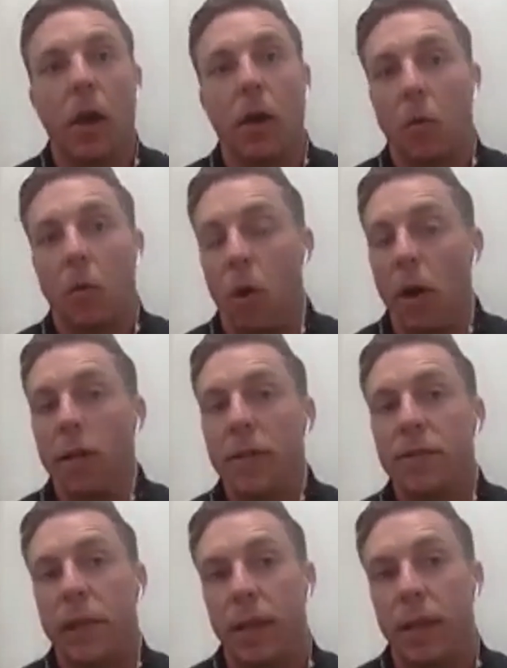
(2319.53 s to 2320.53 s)
One is
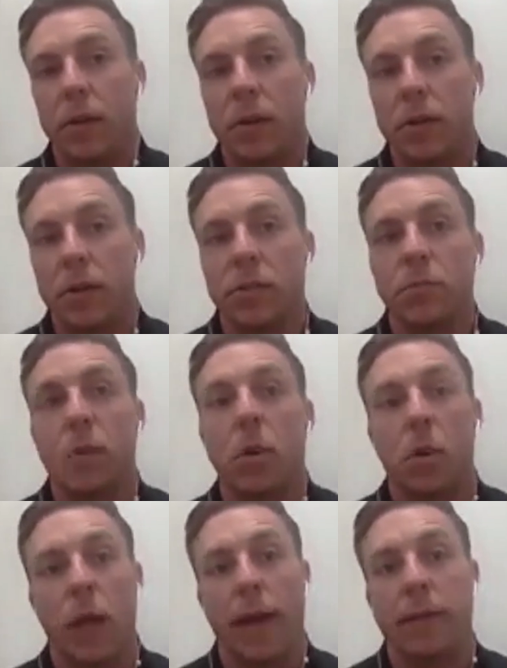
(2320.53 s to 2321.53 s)
it increases
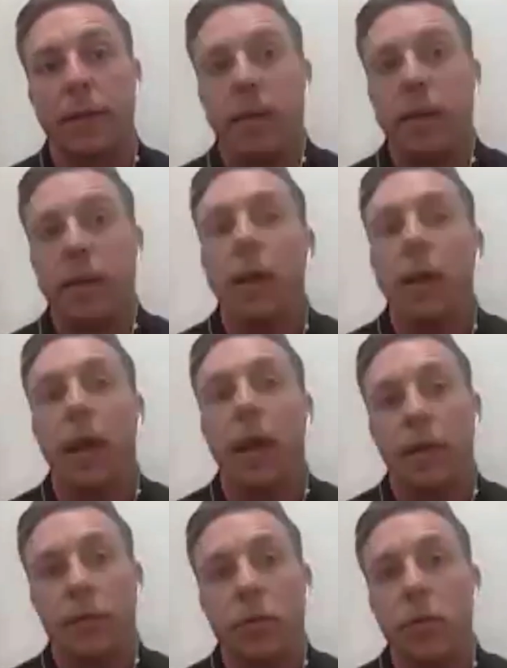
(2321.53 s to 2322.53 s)
prolactin,
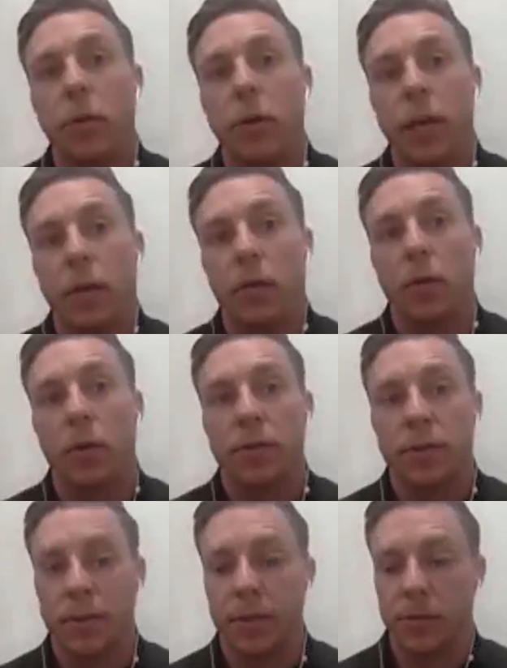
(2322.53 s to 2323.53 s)
and two, it
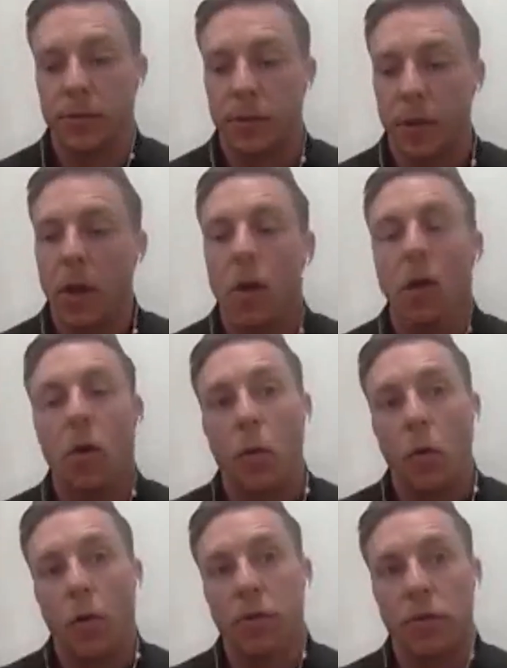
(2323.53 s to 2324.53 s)
increases
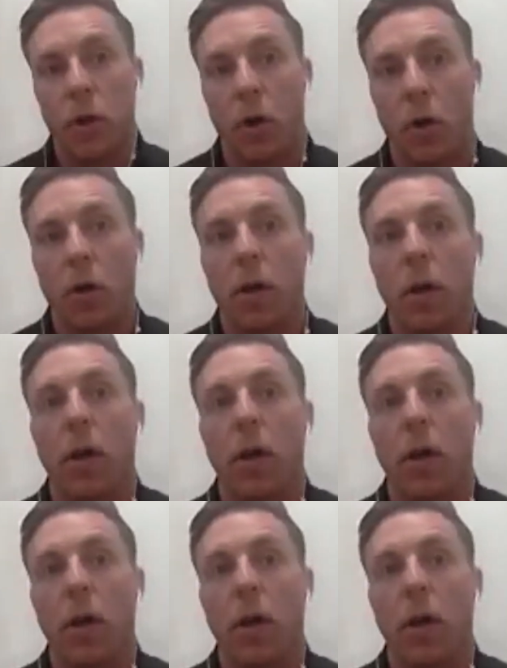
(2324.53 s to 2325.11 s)
cortisol.